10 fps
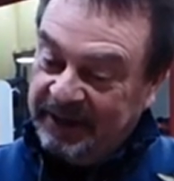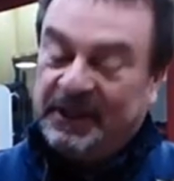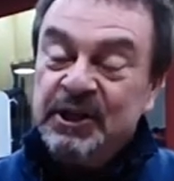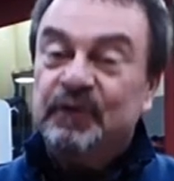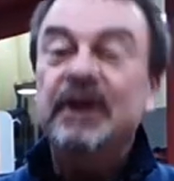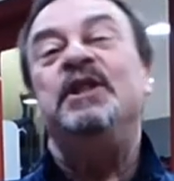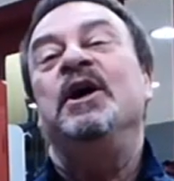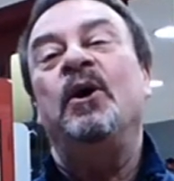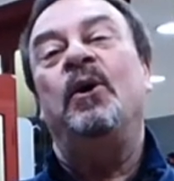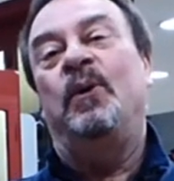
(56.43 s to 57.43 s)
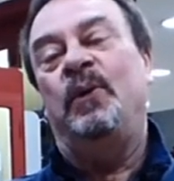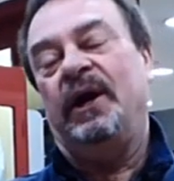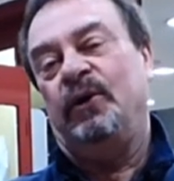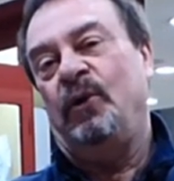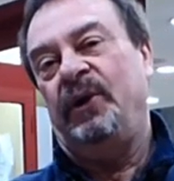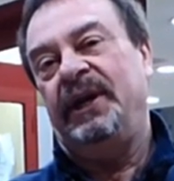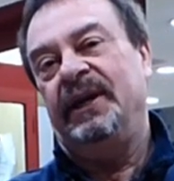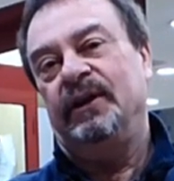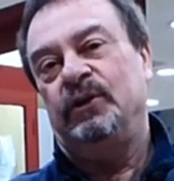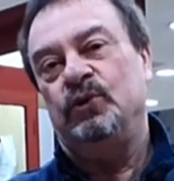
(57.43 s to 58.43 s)
In this video, we are
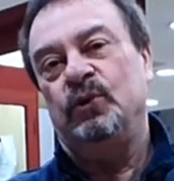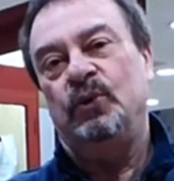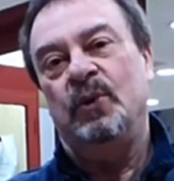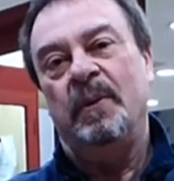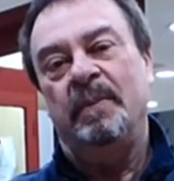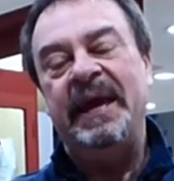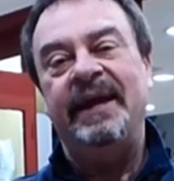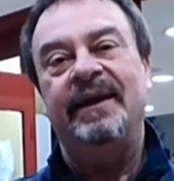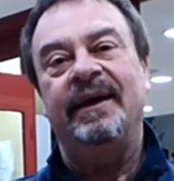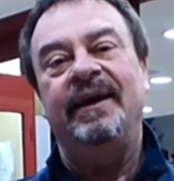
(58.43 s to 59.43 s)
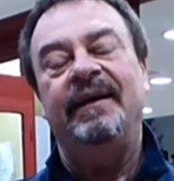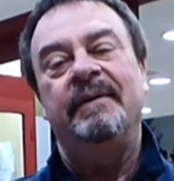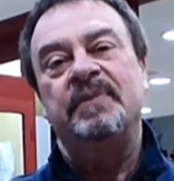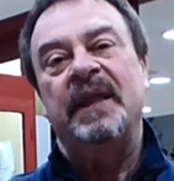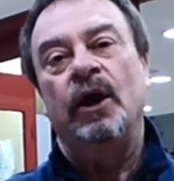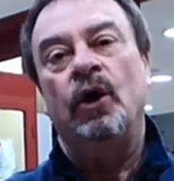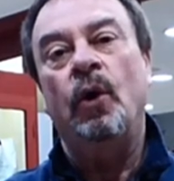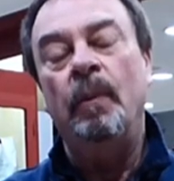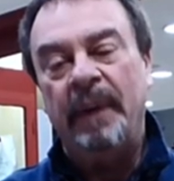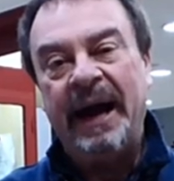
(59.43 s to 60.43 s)
going to make a
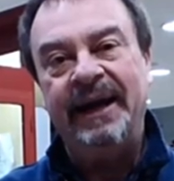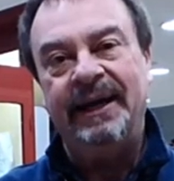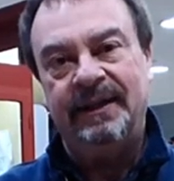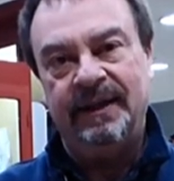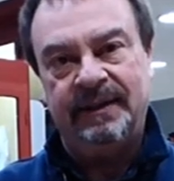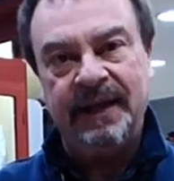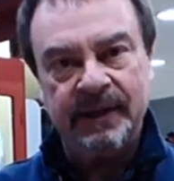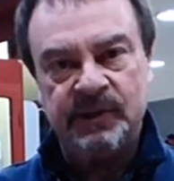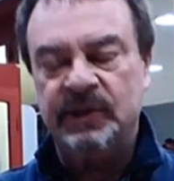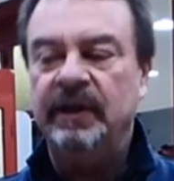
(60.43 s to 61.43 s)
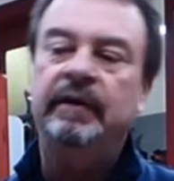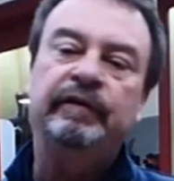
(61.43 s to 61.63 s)
combined test,